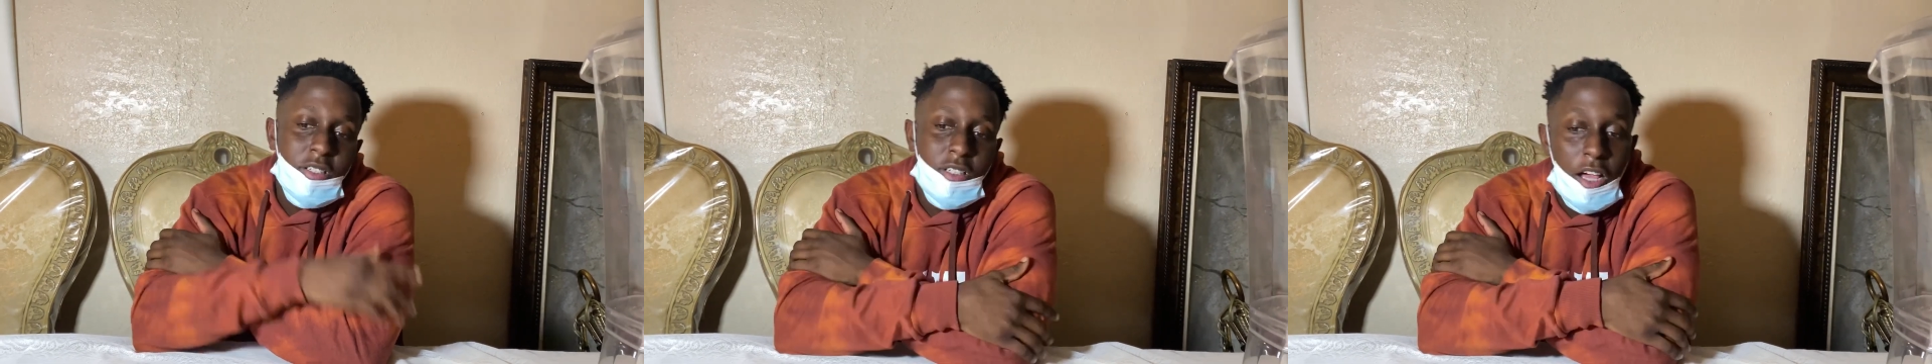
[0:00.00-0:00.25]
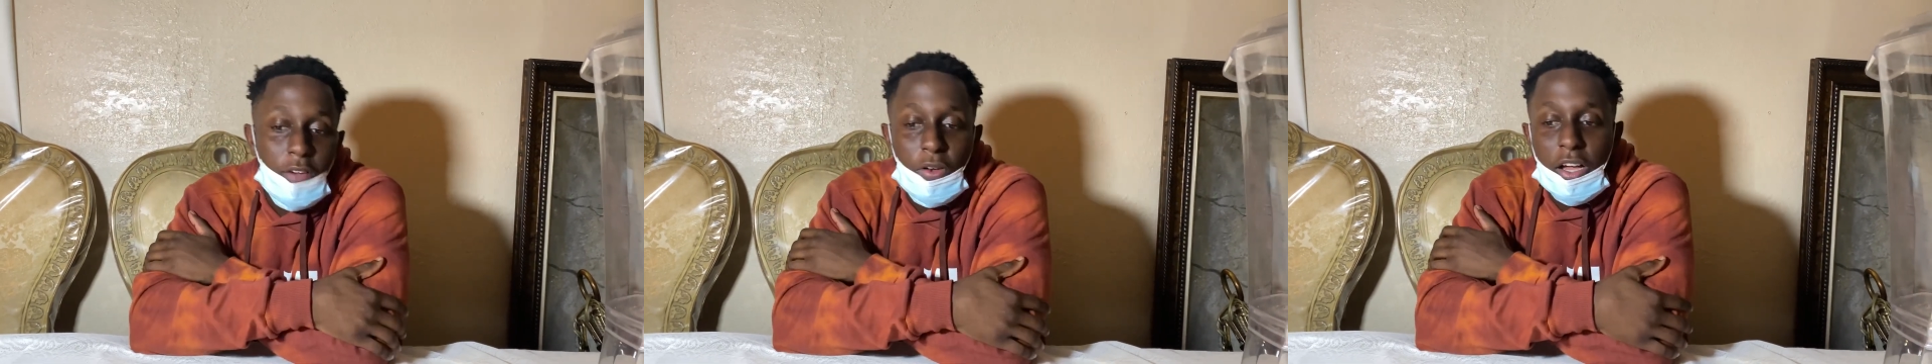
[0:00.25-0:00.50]

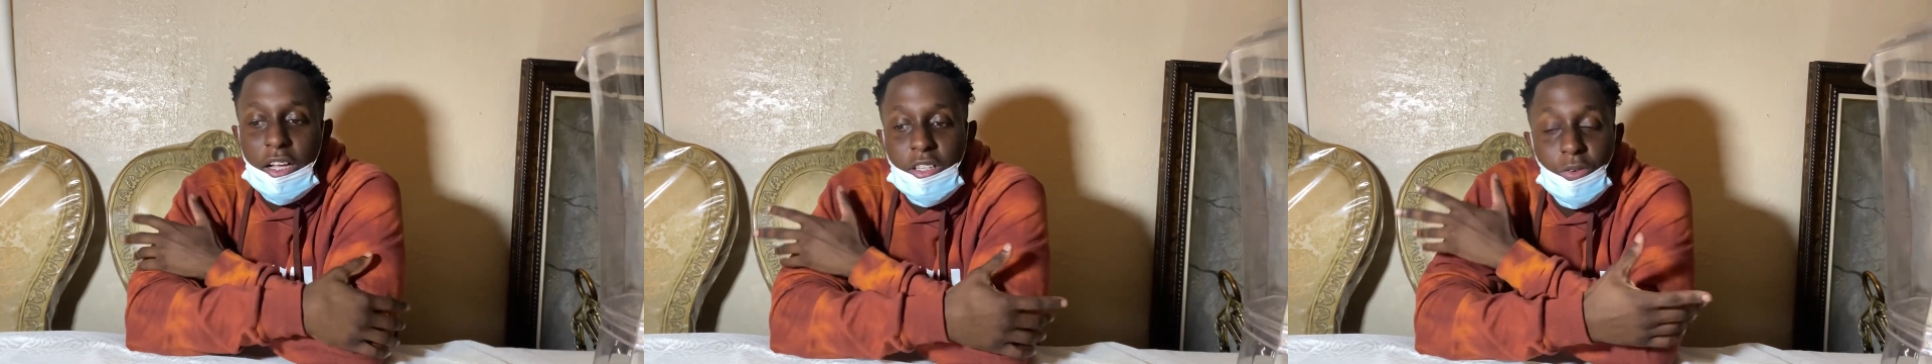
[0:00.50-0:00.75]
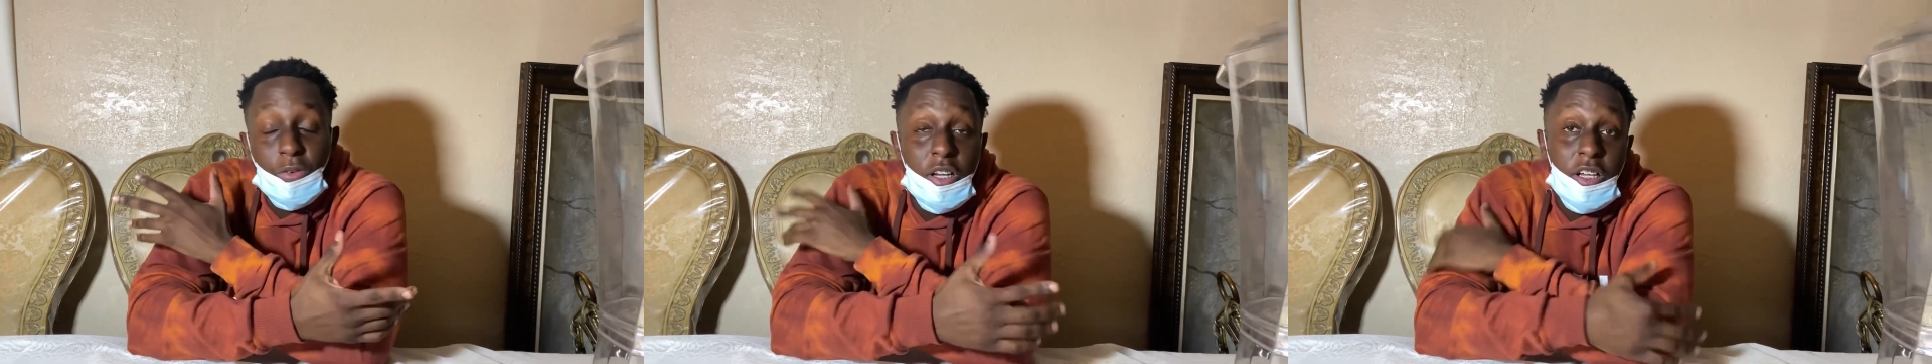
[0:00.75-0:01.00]
actually, I feel like I
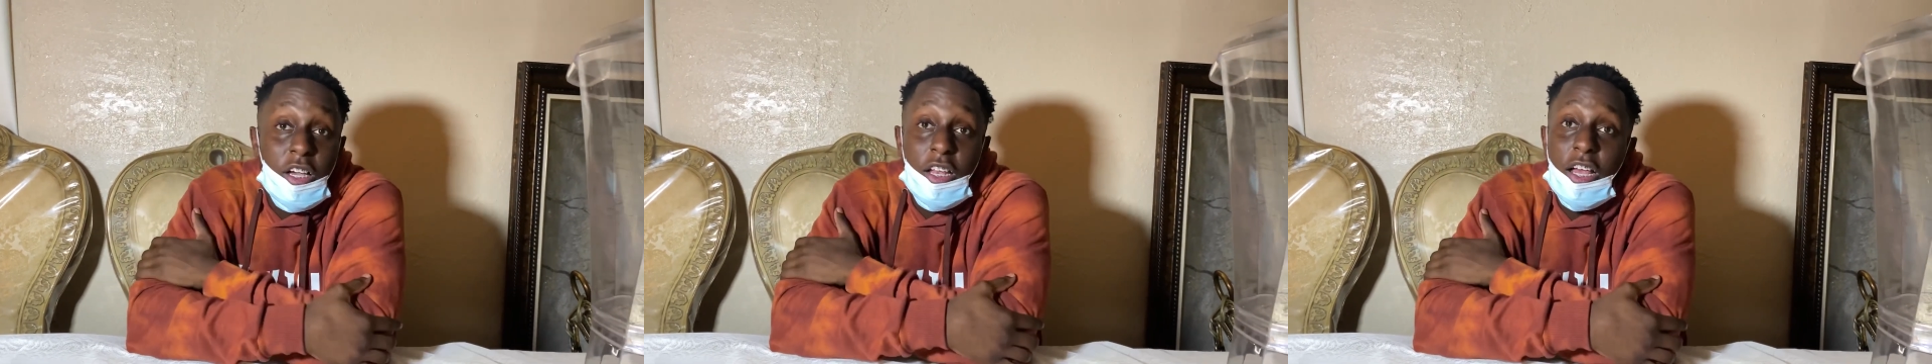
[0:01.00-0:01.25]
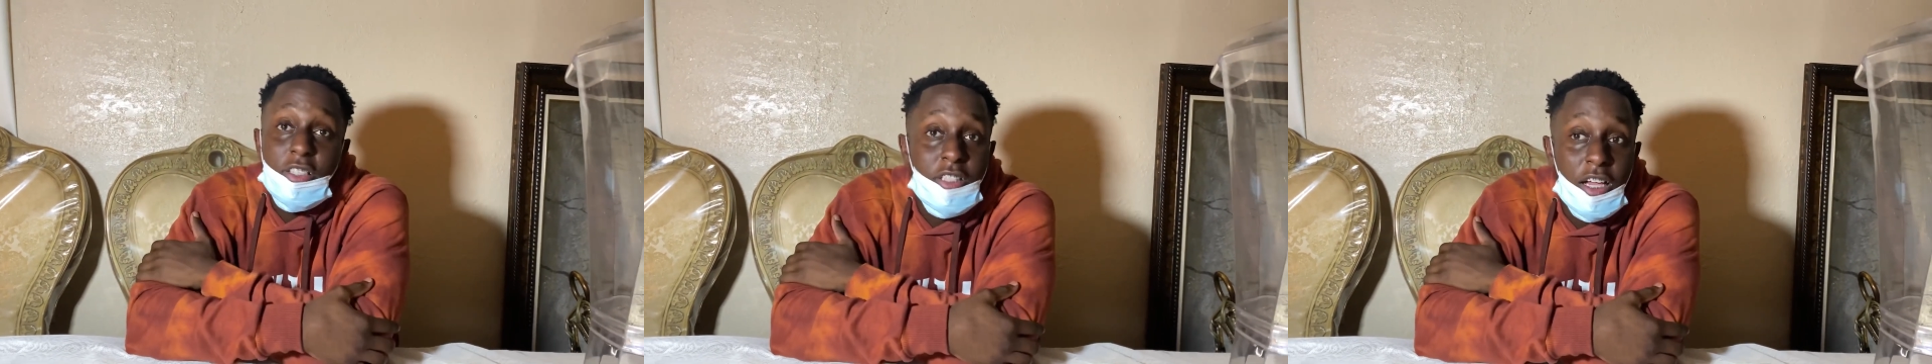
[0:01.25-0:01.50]
did really
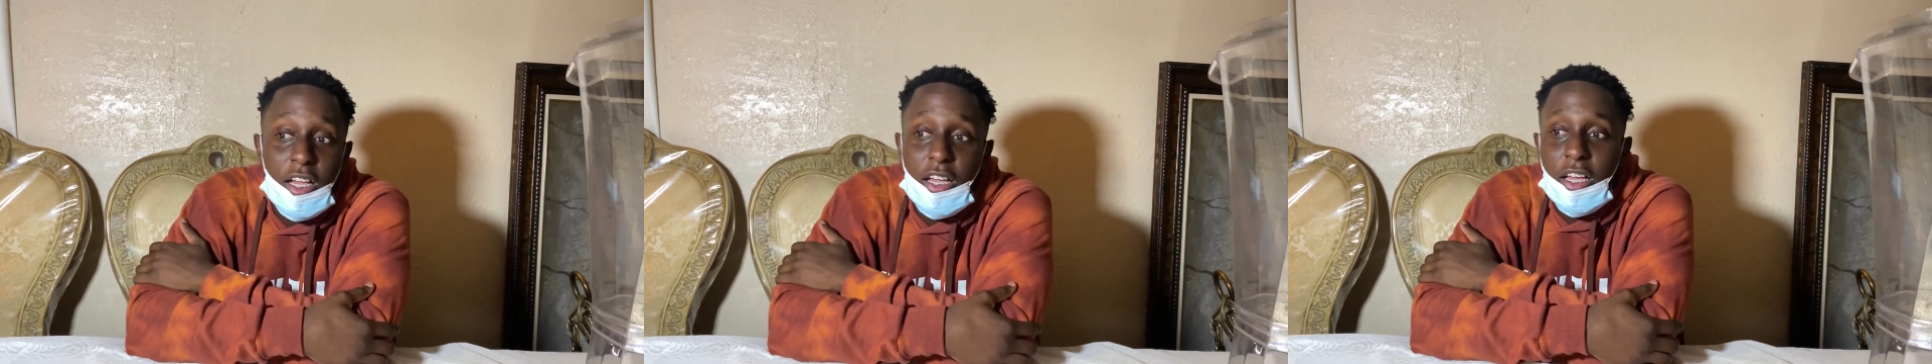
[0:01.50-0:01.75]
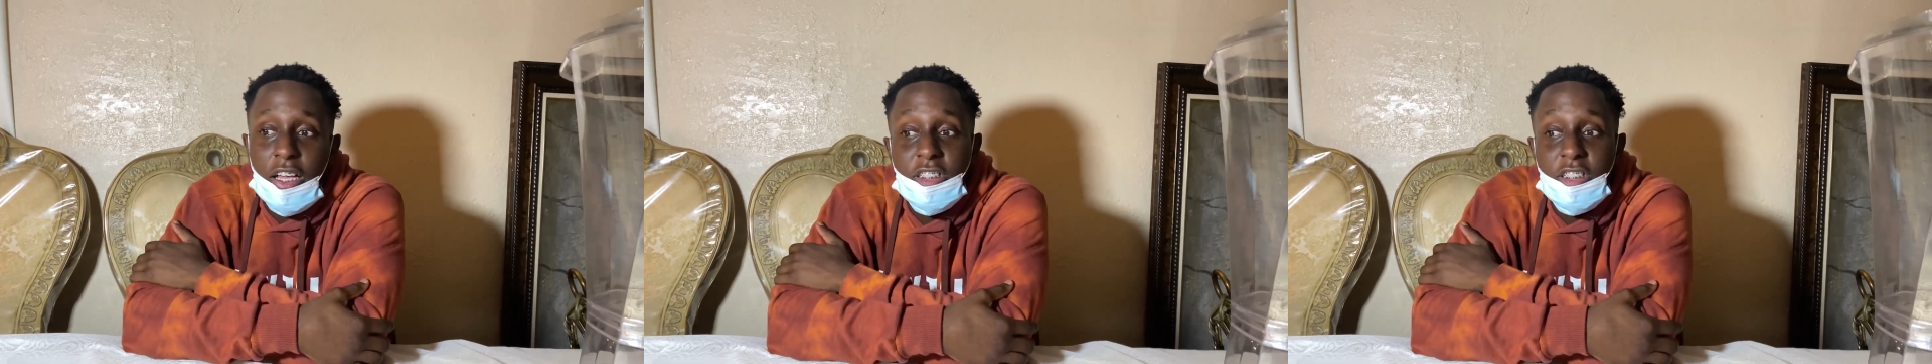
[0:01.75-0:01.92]
good last night.